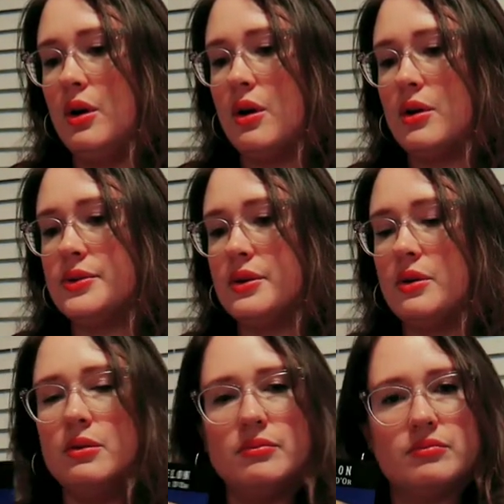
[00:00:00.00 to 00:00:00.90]

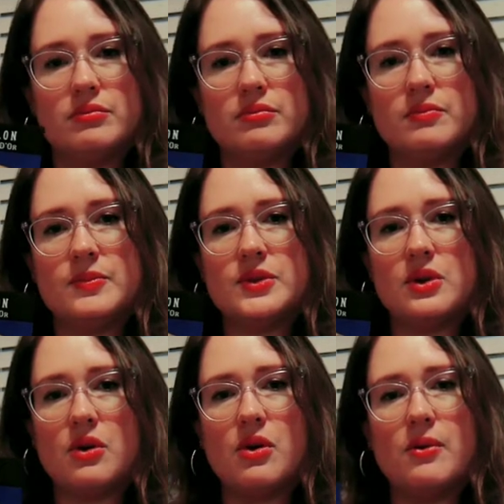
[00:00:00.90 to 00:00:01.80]
also.
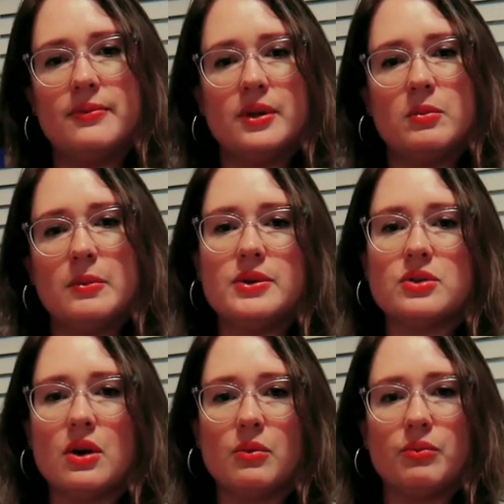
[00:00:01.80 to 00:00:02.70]
So hopefully maybe
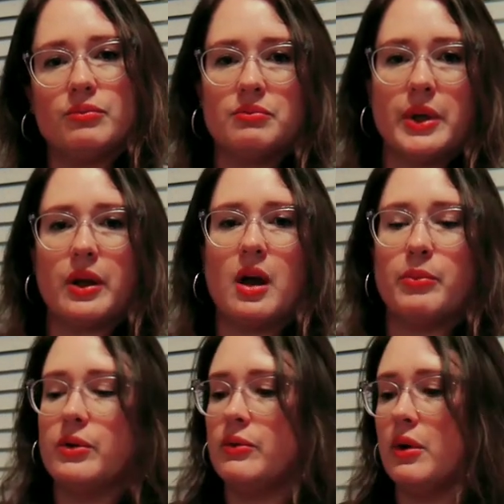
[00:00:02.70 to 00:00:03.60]
start a
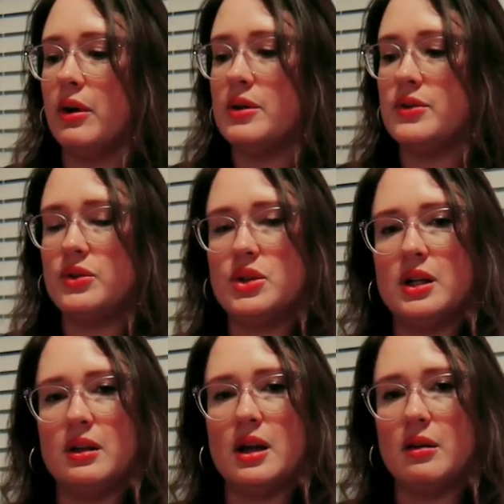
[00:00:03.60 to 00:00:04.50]
couple for her so she
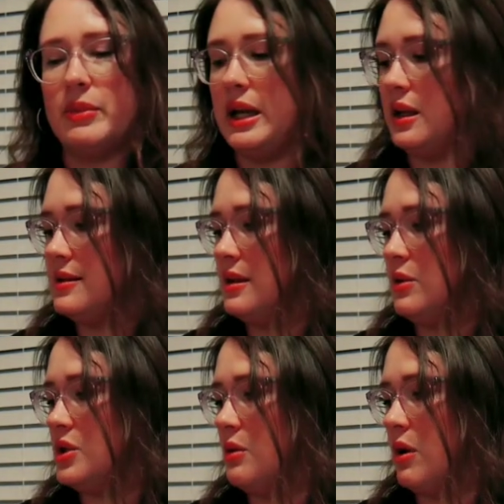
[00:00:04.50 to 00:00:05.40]
can kind of pick, see
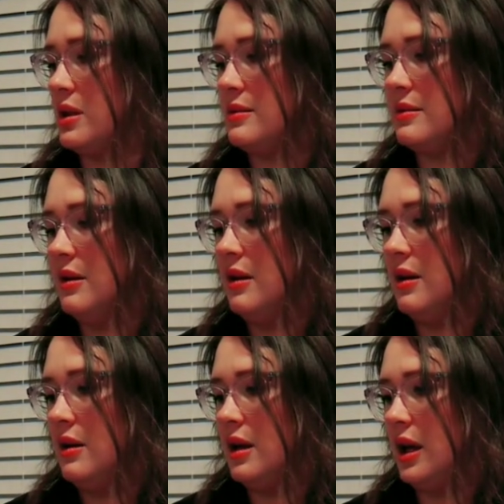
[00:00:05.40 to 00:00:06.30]
what she wants.
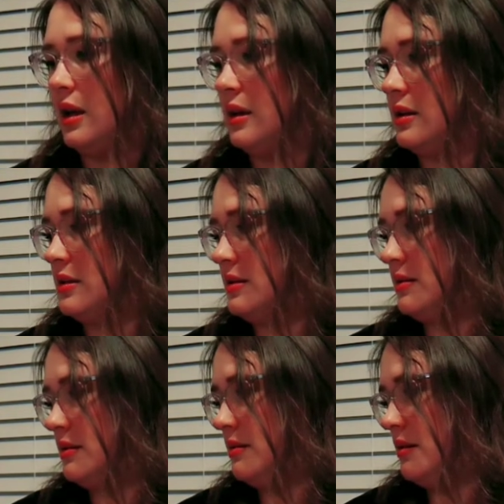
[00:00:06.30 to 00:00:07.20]
And
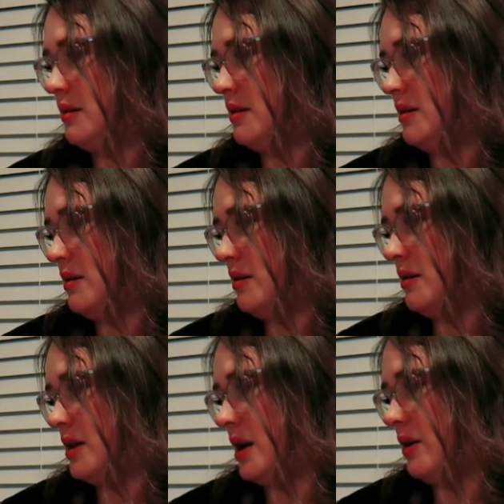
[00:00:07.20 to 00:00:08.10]

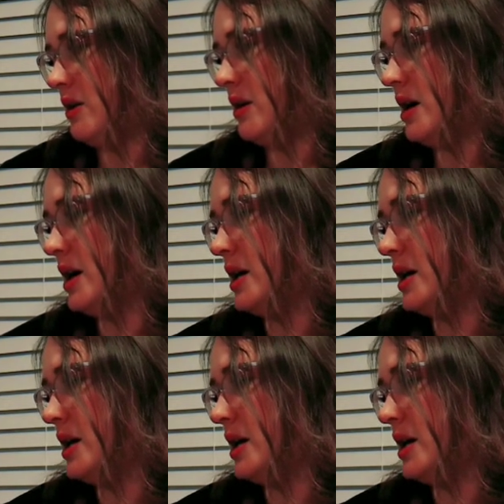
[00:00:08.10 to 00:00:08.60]
then I got